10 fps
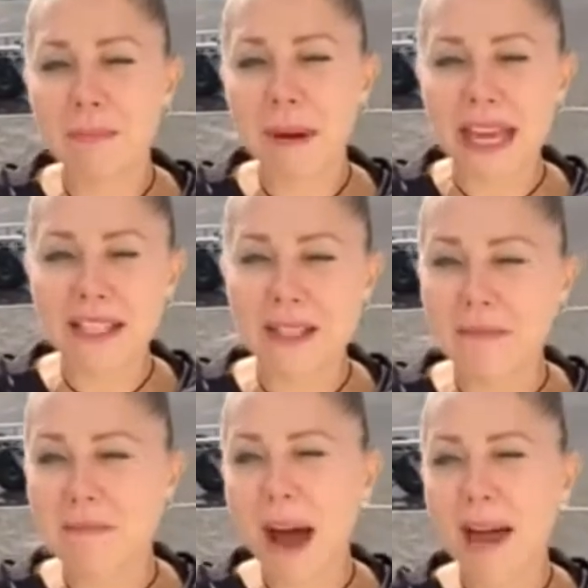best
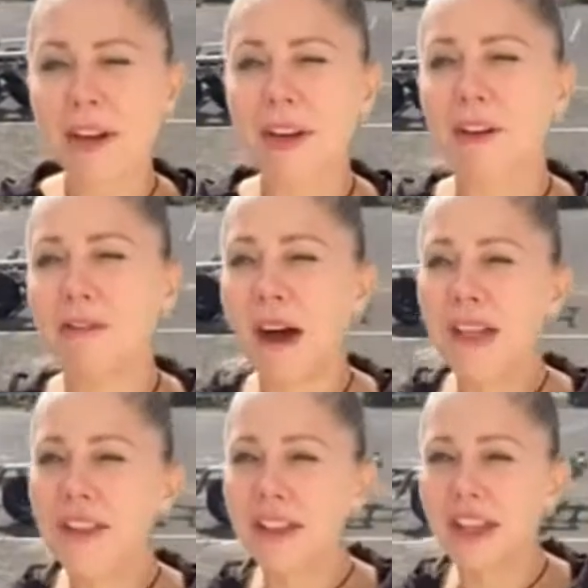mother or
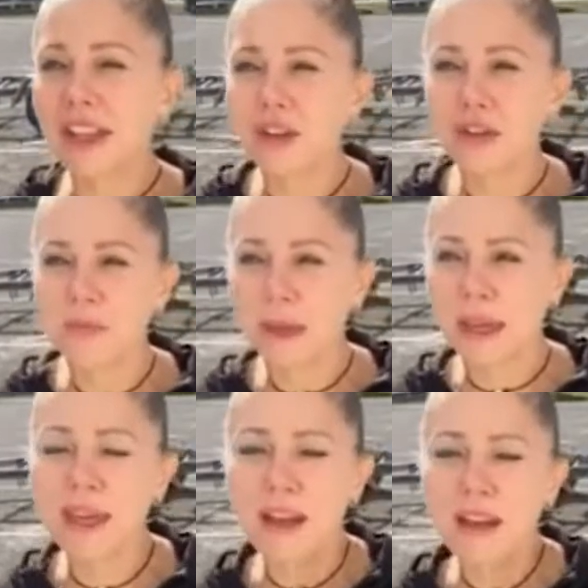father that you could
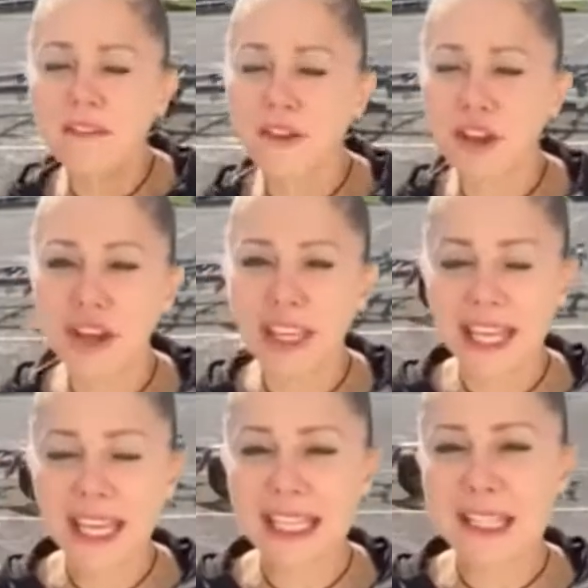be for your
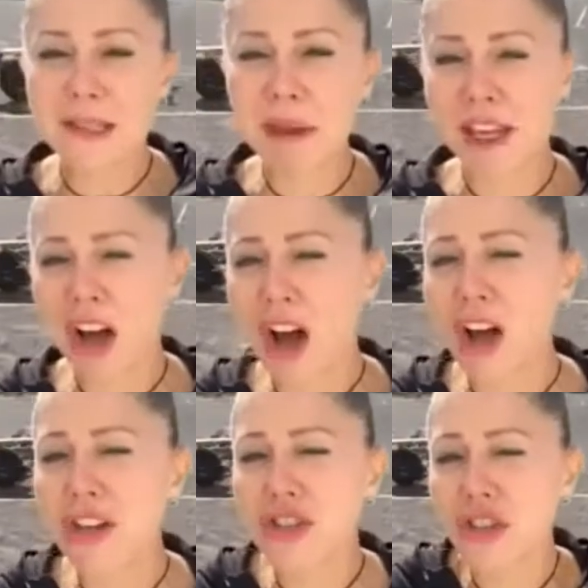kids,
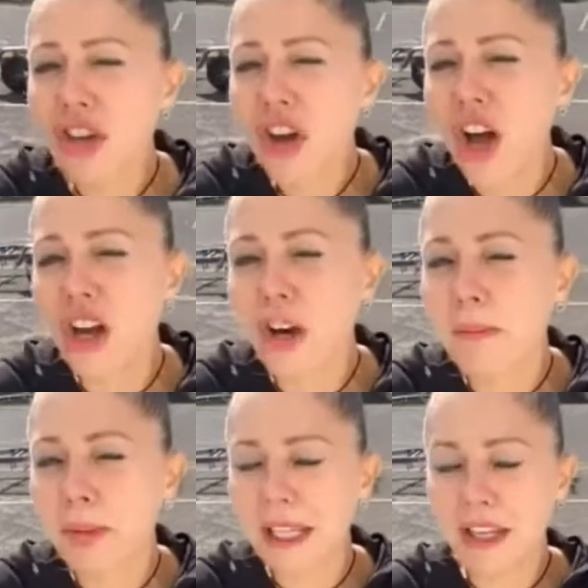because you're not
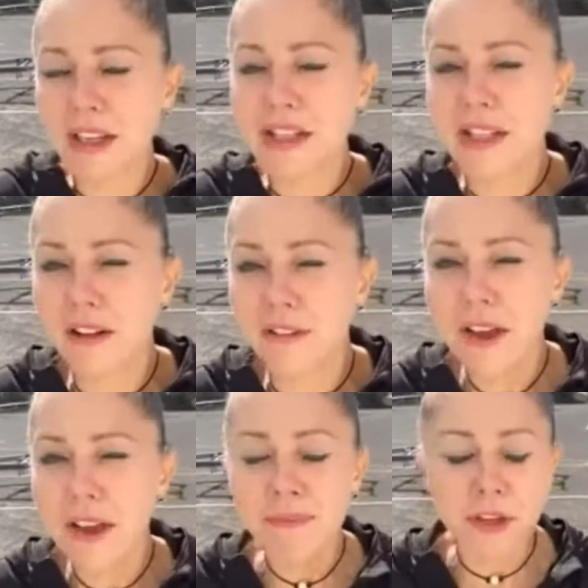complete yourself.
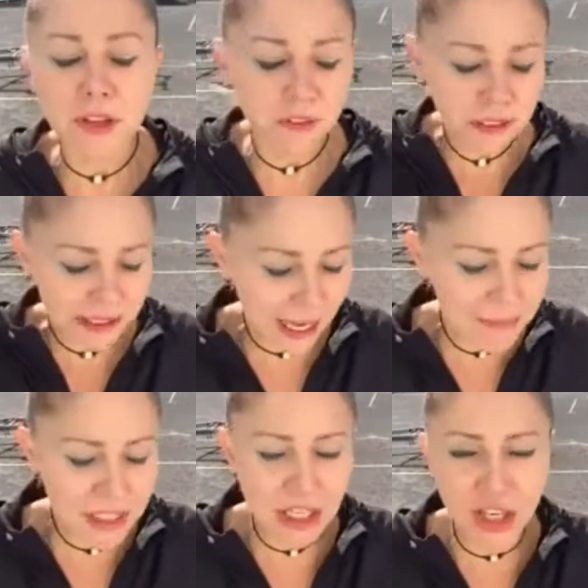You're feeling
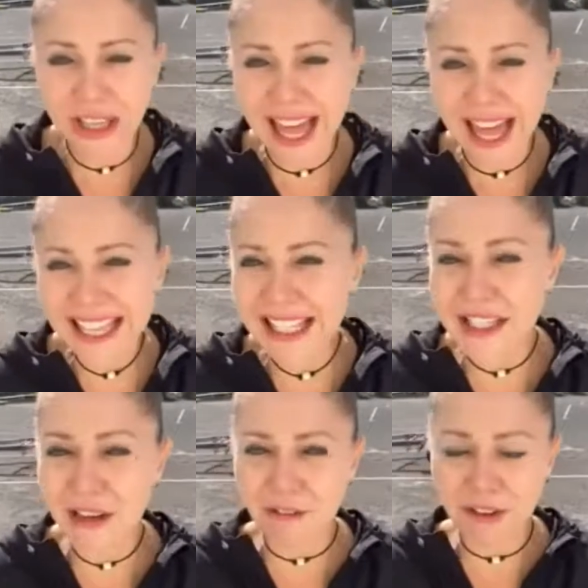empty. You're lacking
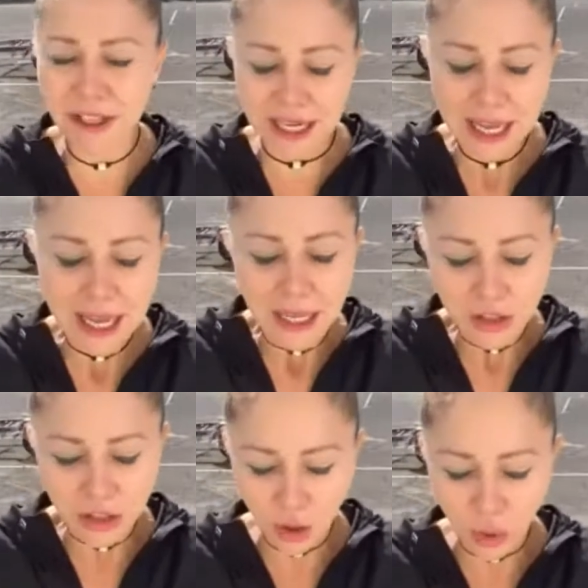something. And,
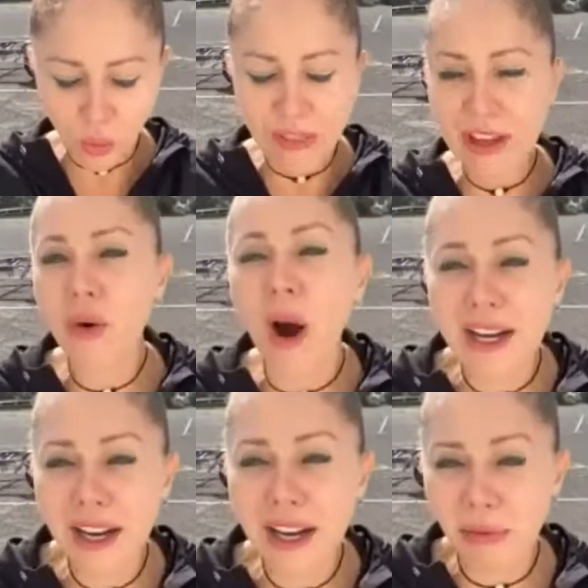whether you
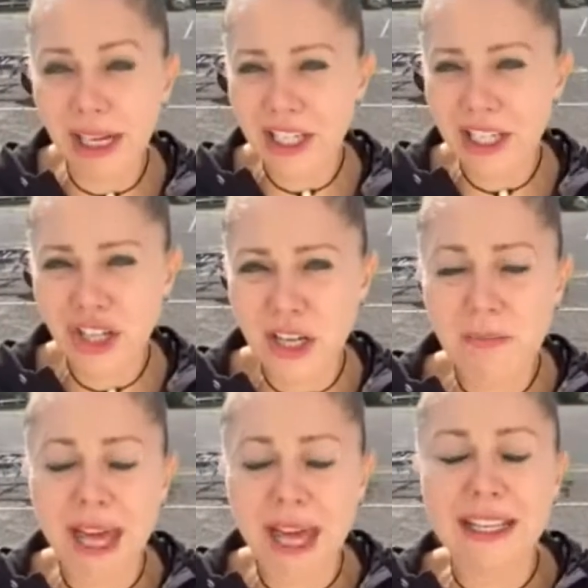are in a relationship
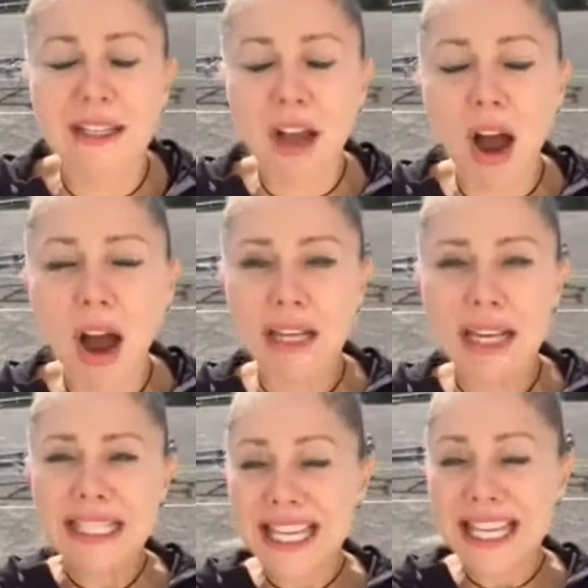that is not
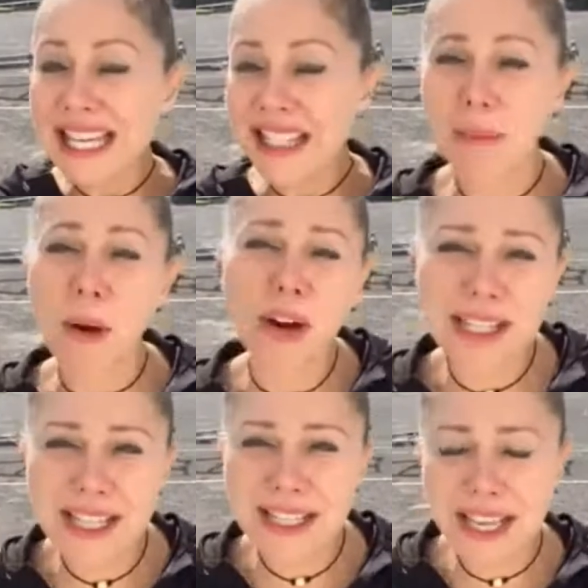ticking the
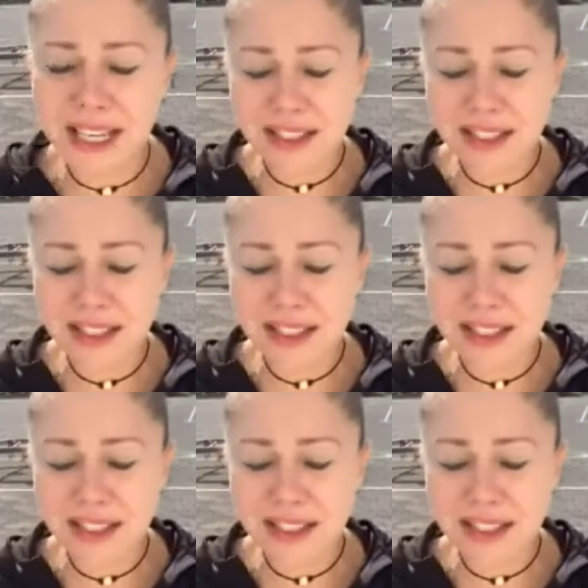boxes, that